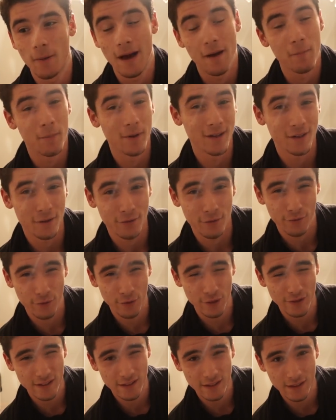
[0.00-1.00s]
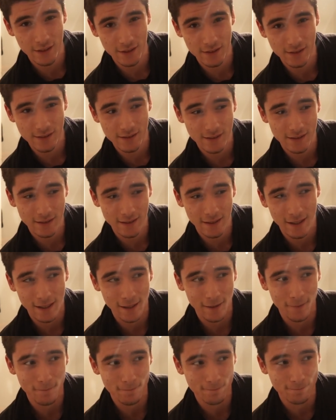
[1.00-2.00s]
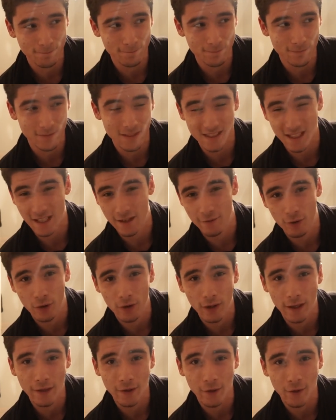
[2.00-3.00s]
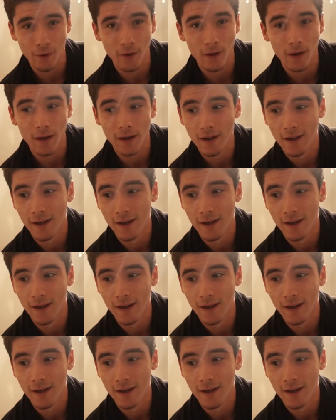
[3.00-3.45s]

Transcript: I've been here for 14 years. It's kind of all I know,